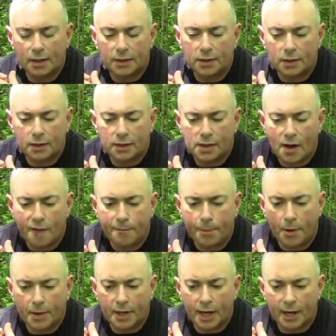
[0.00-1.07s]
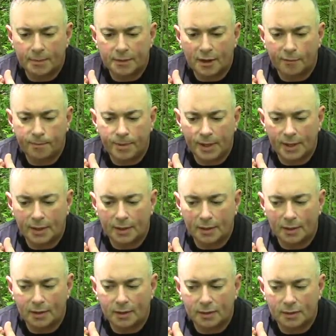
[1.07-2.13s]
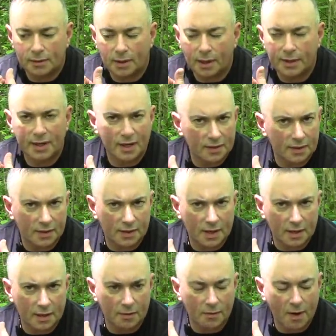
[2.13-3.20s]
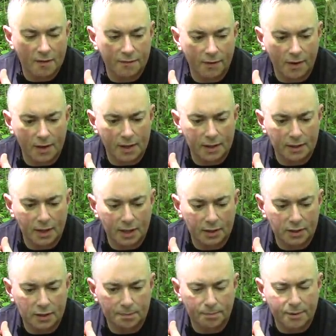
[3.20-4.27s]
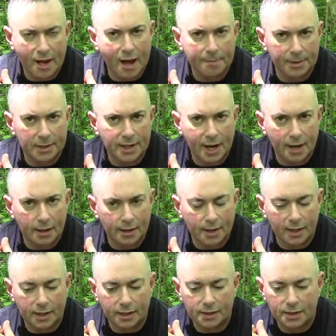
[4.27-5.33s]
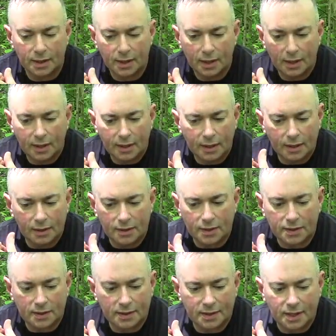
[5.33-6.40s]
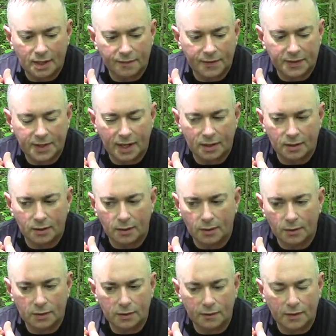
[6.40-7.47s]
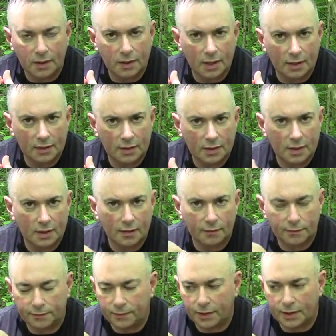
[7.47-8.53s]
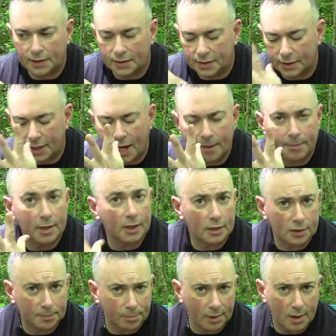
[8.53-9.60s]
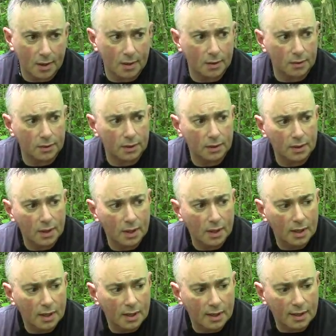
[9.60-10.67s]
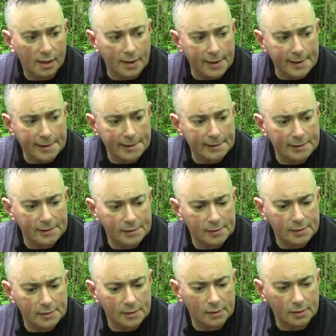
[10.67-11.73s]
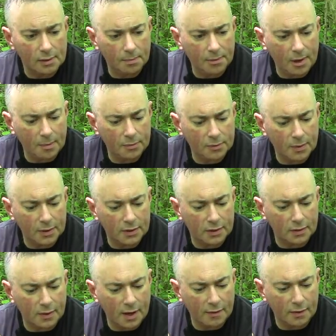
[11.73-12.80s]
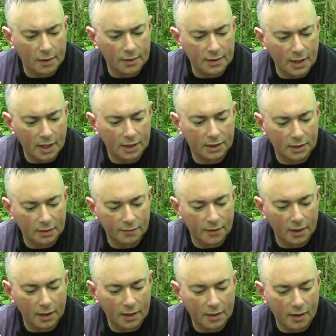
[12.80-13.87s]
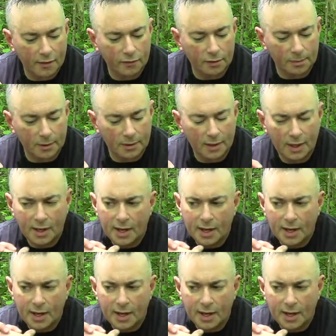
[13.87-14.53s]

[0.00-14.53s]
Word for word: it to the softball games, I've been a little unnecessarily rough on it, like just plopping down on it and just seeing if it's getting loose or if the thing's just gonna freaking snap and explode. Uh, no problems whatsoever. It's actually very comfortable.